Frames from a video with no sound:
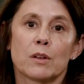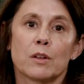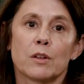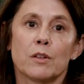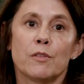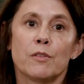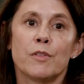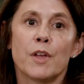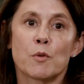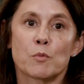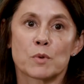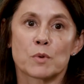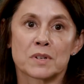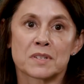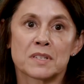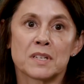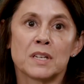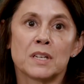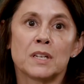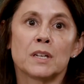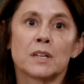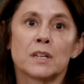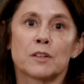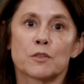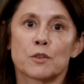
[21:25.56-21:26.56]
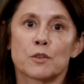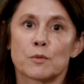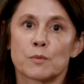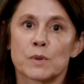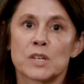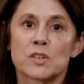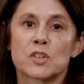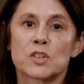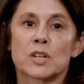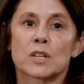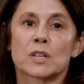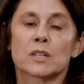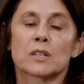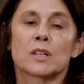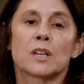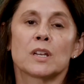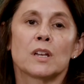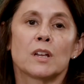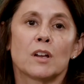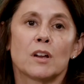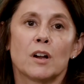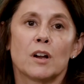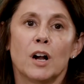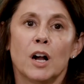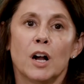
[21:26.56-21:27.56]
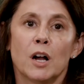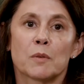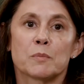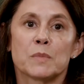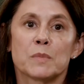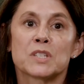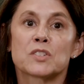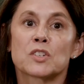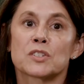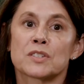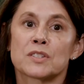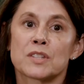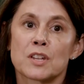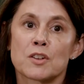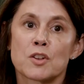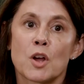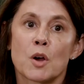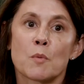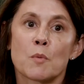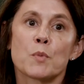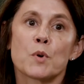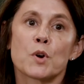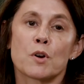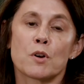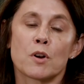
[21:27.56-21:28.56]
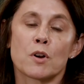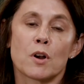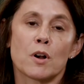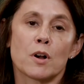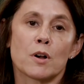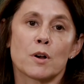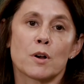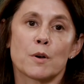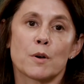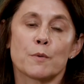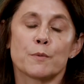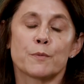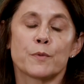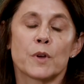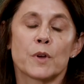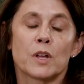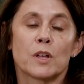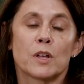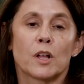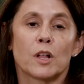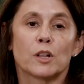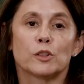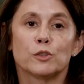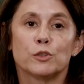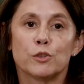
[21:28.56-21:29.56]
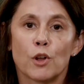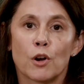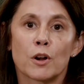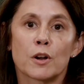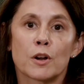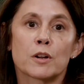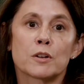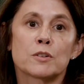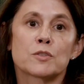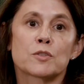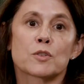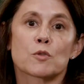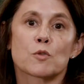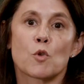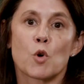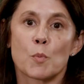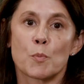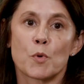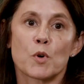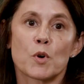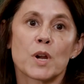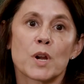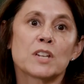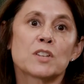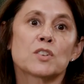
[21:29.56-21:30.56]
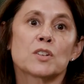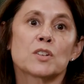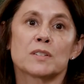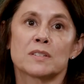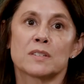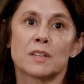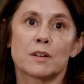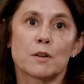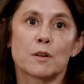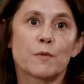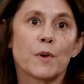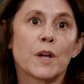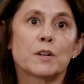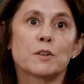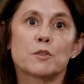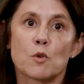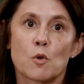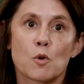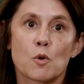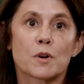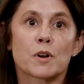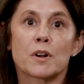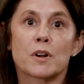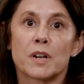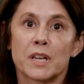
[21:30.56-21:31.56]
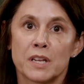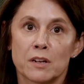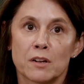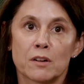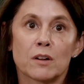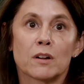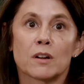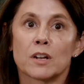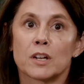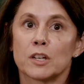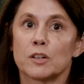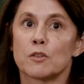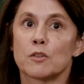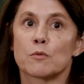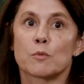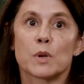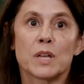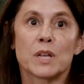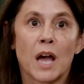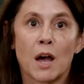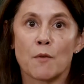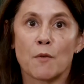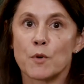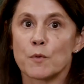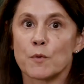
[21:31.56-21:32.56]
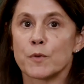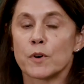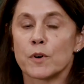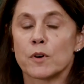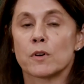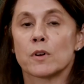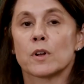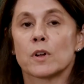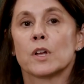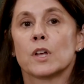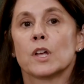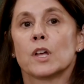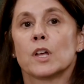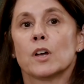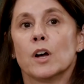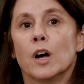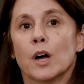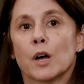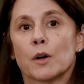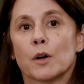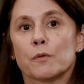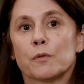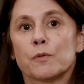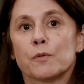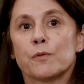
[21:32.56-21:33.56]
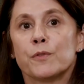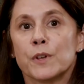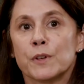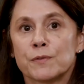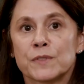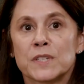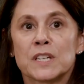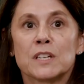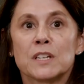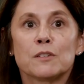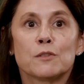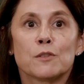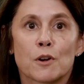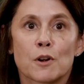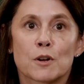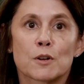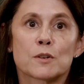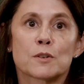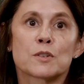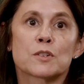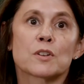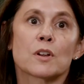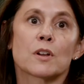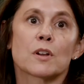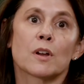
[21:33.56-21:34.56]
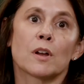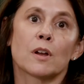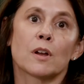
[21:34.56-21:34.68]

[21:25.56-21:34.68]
that we're seeing in the region is just the number of large corporations that have headquartered here. We have over 50 large